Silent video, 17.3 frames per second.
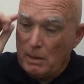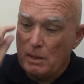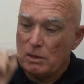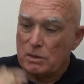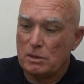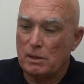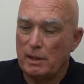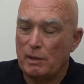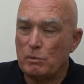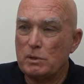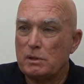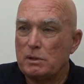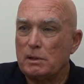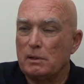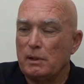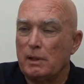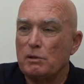So that
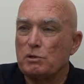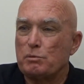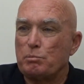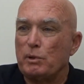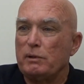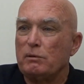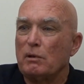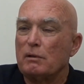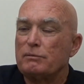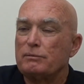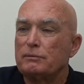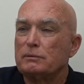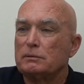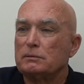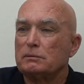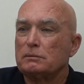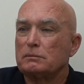was, you know, that was pretty rough.
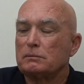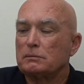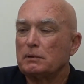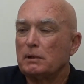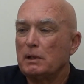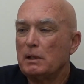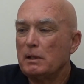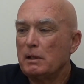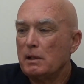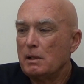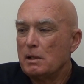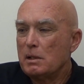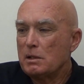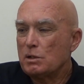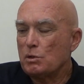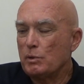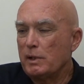
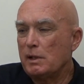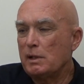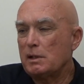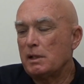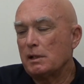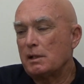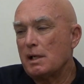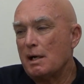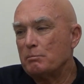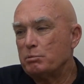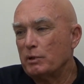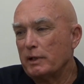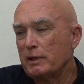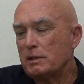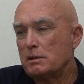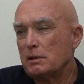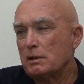So we get into the
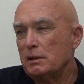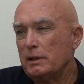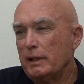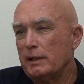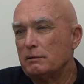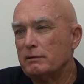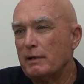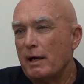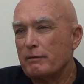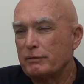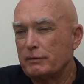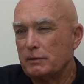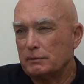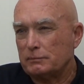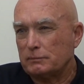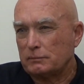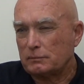complex, and they had left.